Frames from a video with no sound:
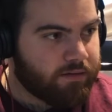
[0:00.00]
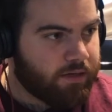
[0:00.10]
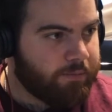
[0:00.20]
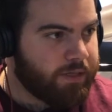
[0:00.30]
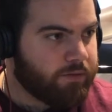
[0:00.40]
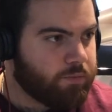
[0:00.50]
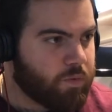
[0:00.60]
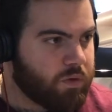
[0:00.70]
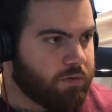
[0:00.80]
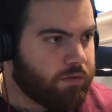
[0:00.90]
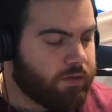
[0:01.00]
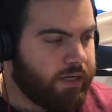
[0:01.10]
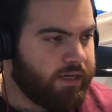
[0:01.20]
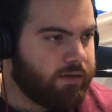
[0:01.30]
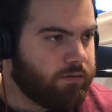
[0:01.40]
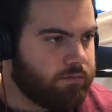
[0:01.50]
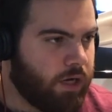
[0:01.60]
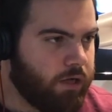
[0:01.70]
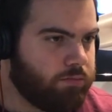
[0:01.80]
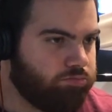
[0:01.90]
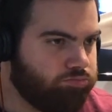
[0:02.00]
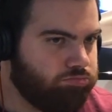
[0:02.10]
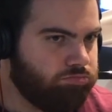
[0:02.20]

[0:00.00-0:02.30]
come here. Kitty, hey.